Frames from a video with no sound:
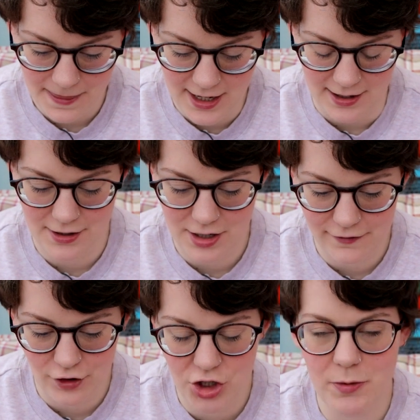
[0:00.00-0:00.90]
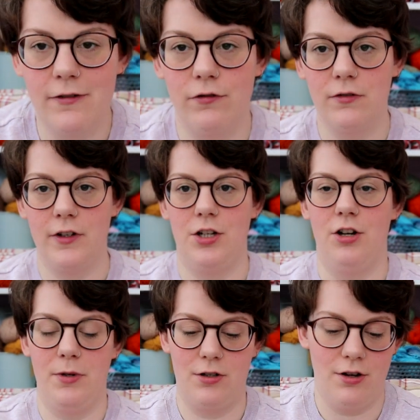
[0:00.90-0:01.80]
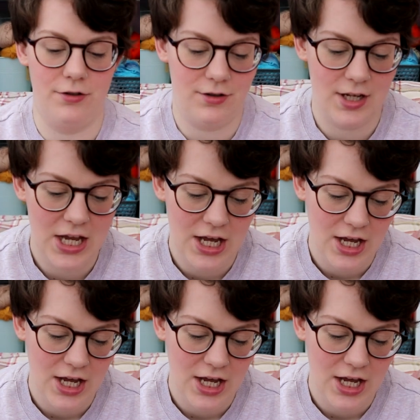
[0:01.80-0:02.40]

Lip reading: Yeah, I thought this would be a fun video because